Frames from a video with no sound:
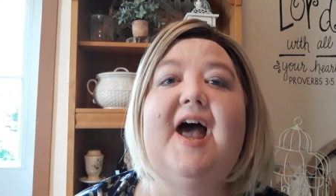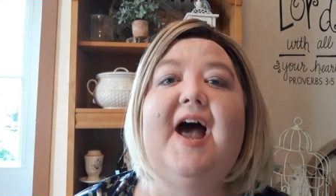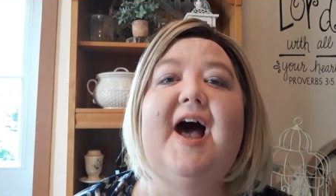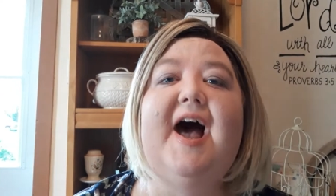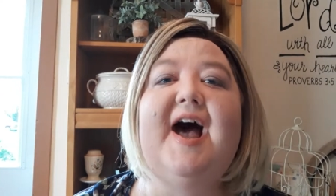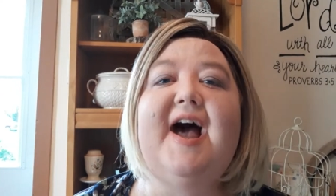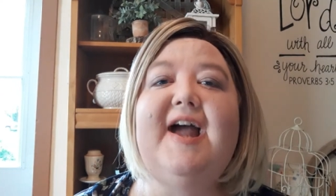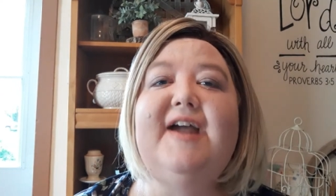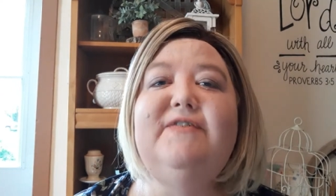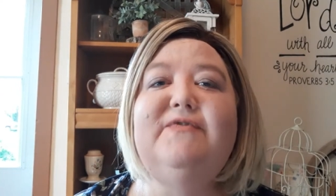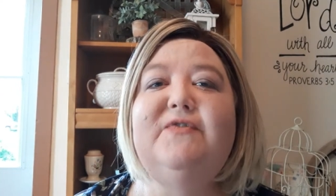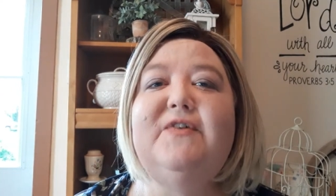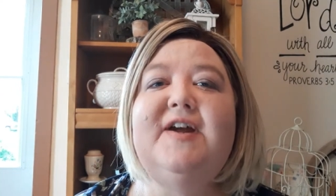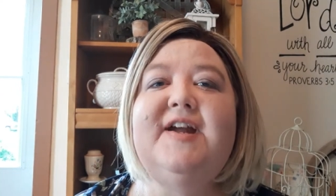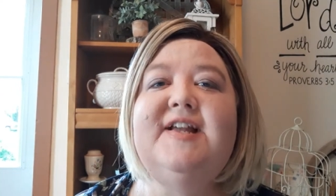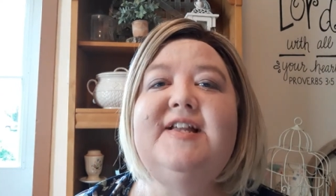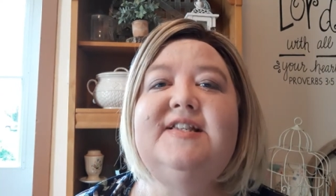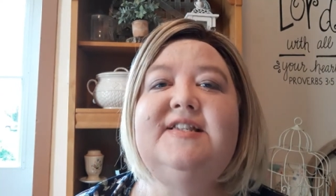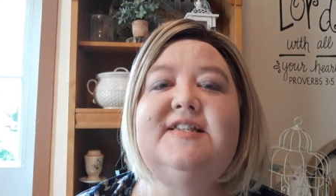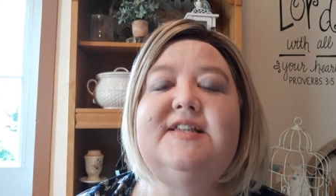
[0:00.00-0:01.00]
Hi
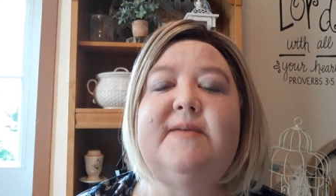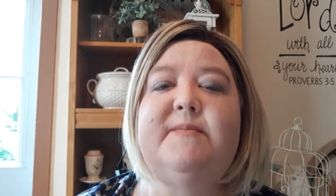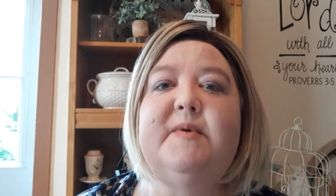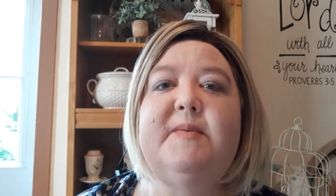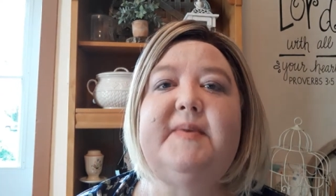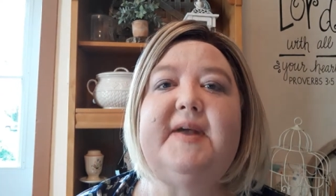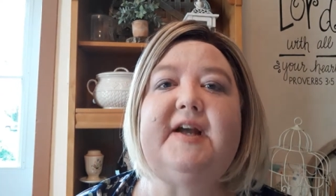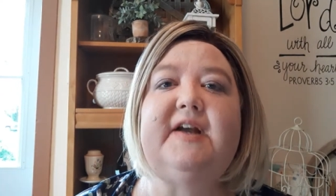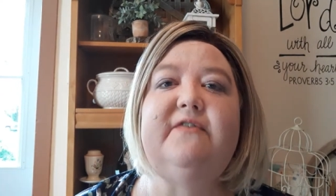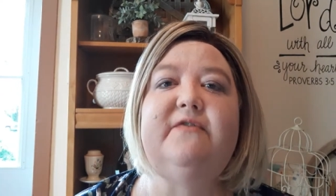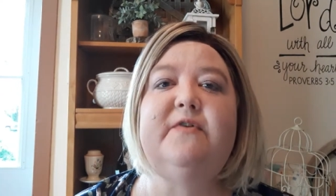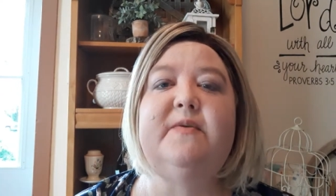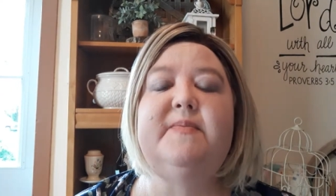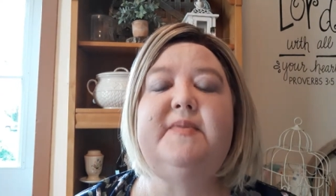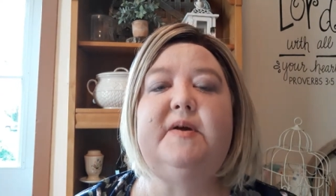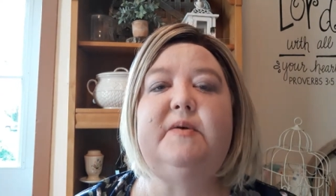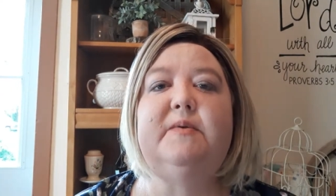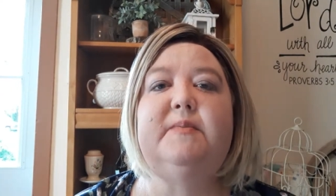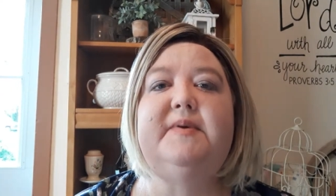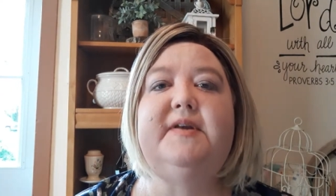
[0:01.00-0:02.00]
friends, I'm Rebekah from
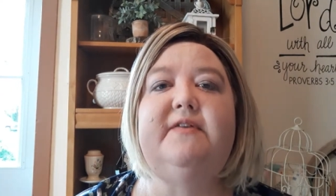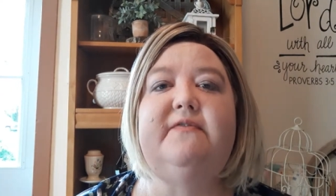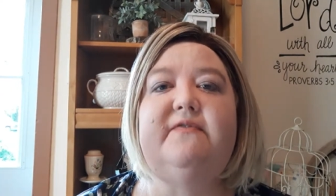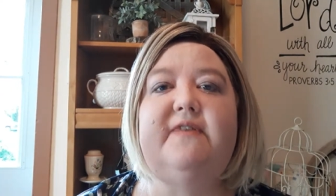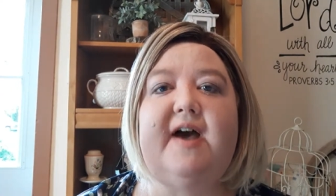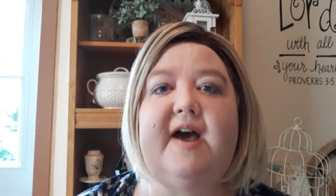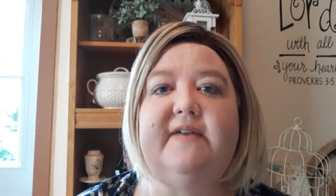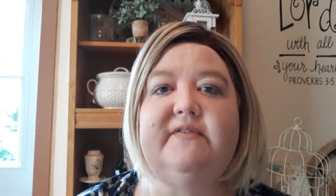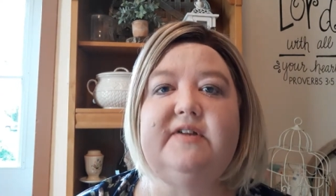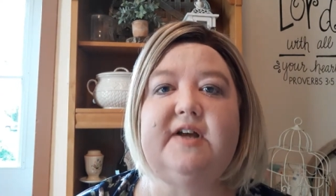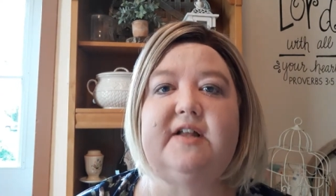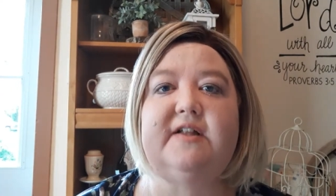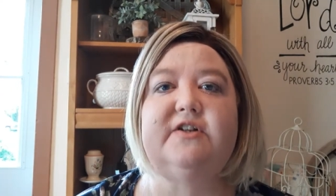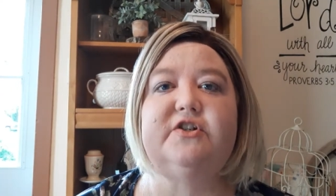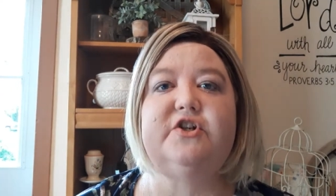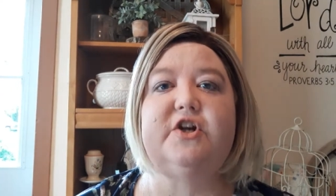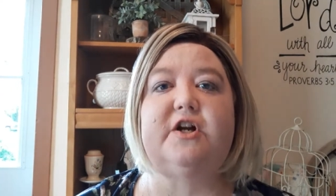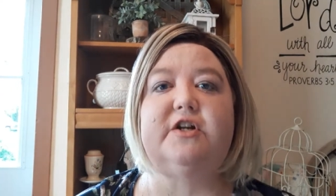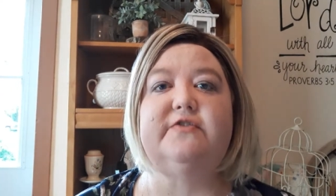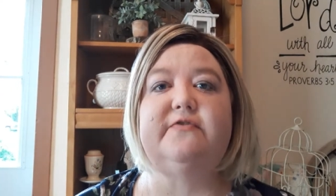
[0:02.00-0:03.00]
There Will Be a $5
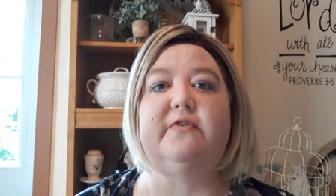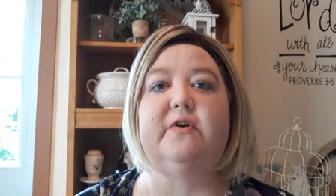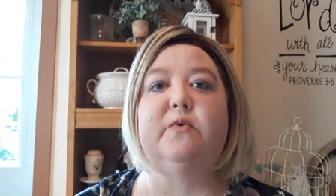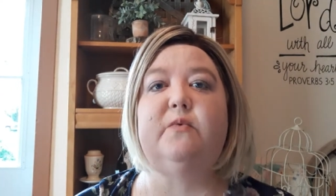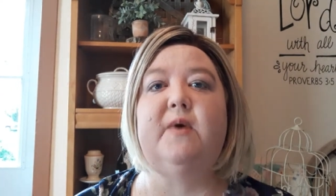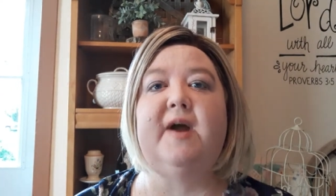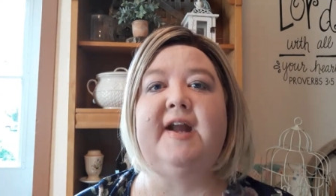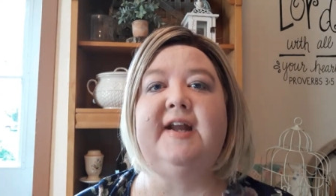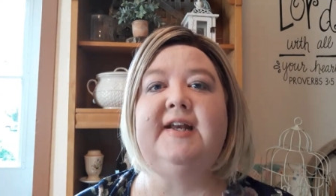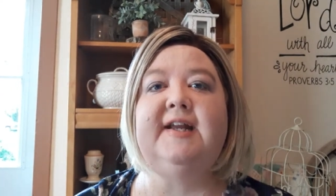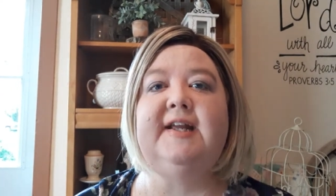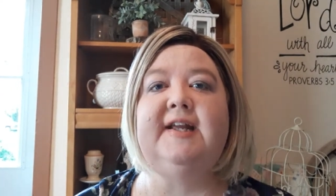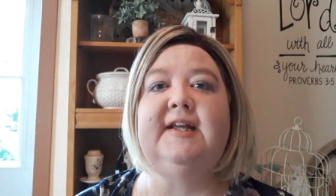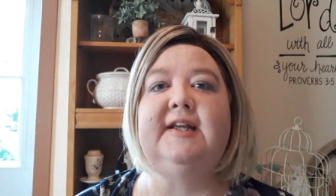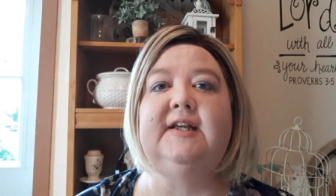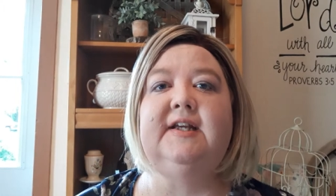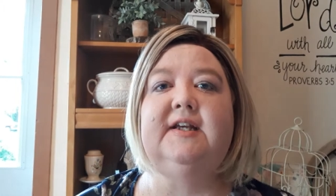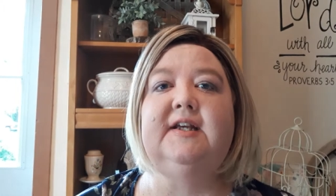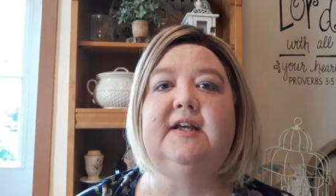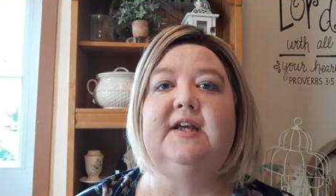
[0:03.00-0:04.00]
Charge for
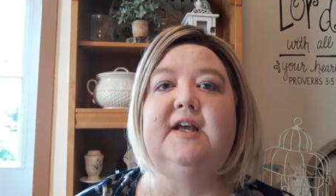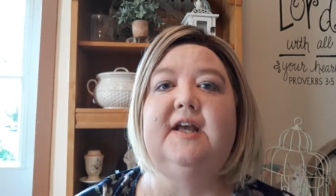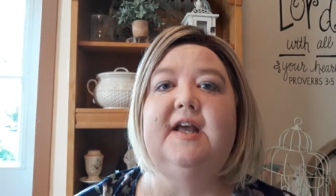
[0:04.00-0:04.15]
Whining,